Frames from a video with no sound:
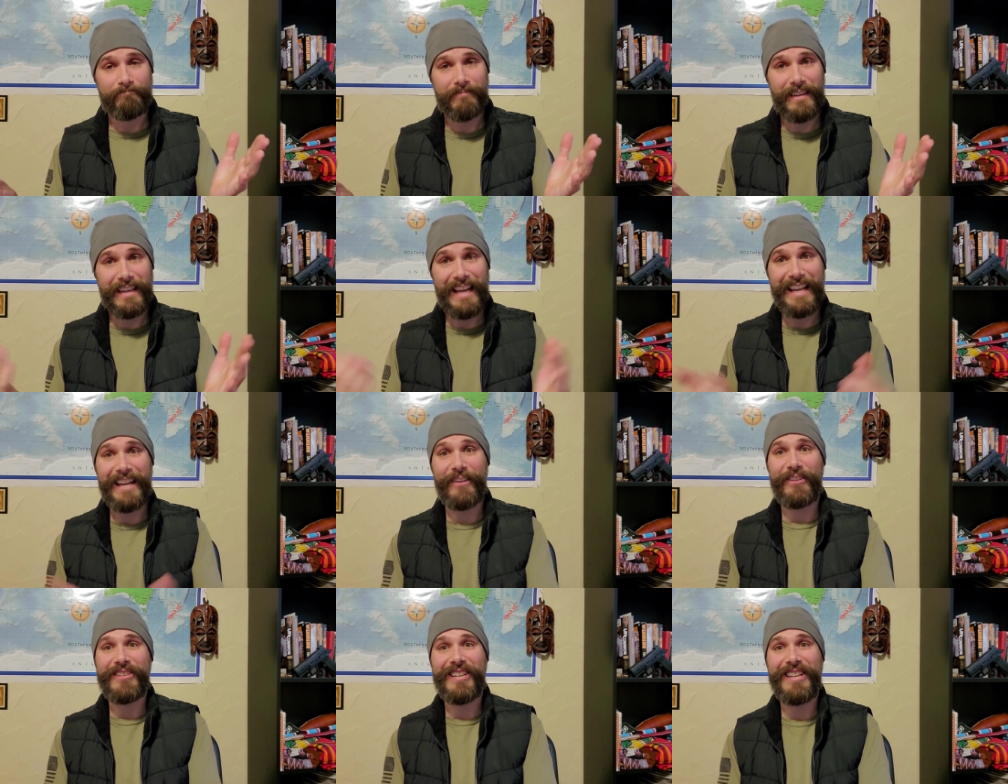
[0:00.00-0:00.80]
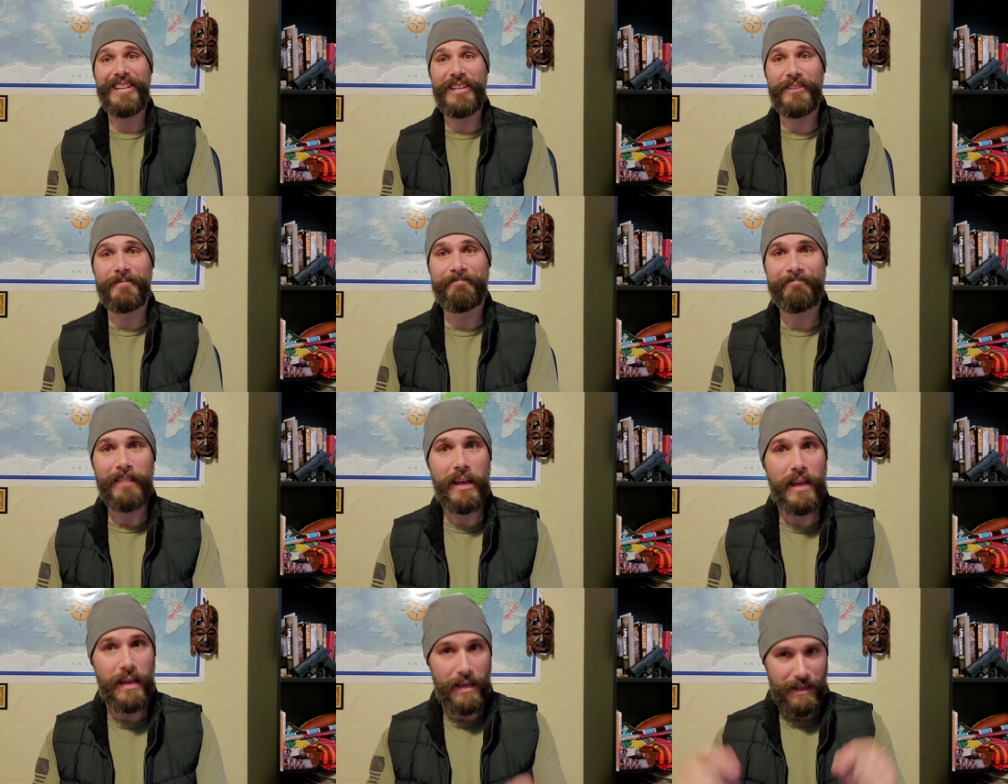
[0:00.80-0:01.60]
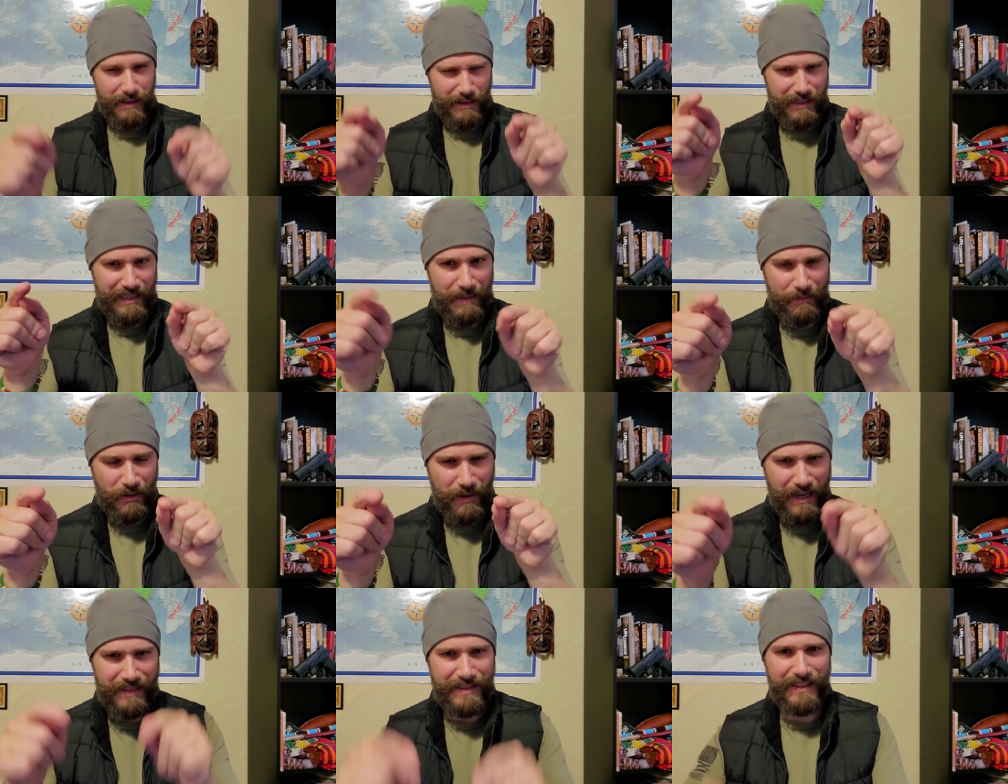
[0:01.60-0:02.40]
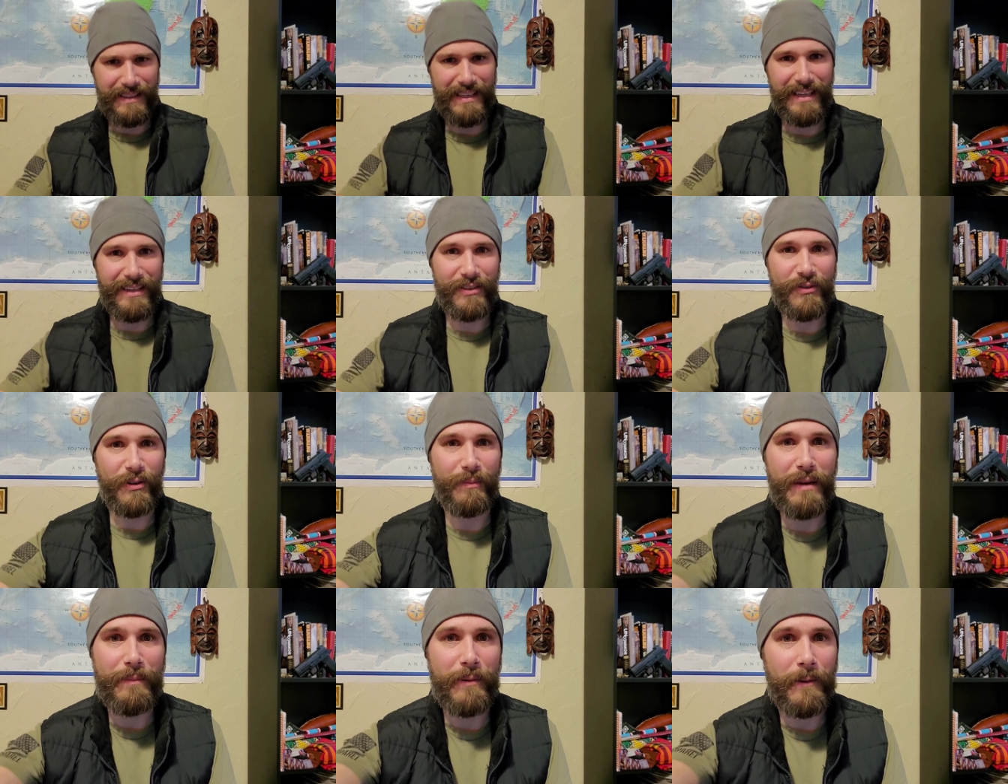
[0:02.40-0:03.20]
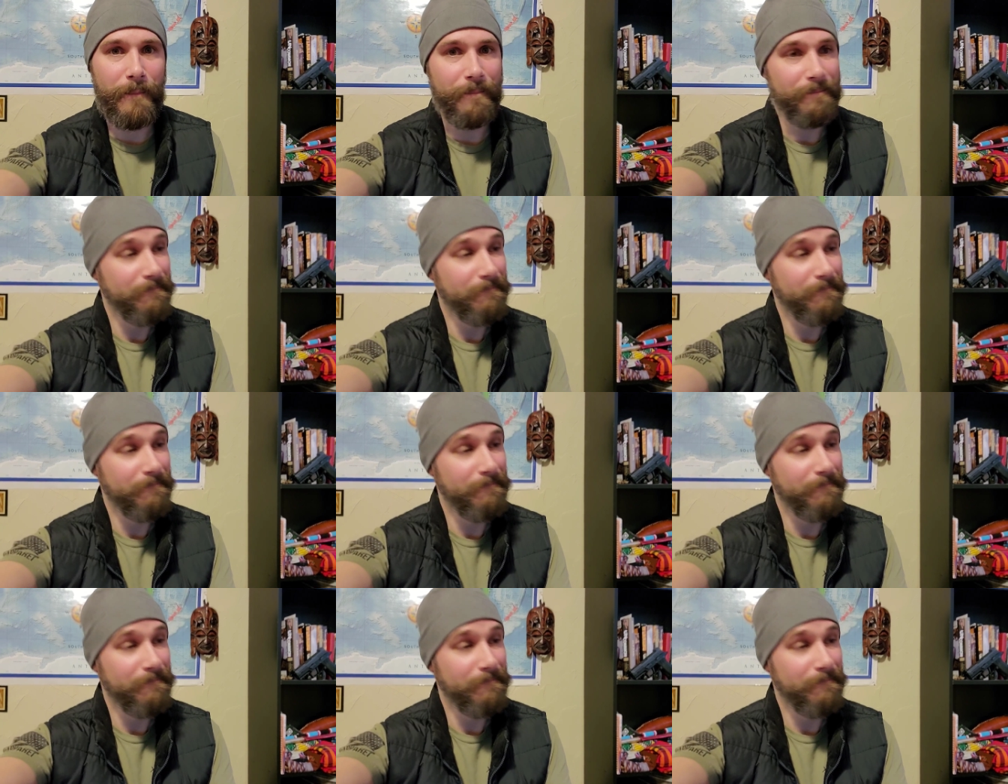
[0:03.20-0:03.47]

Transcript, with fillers: And I guarantee you, the Democrats and the gun control people,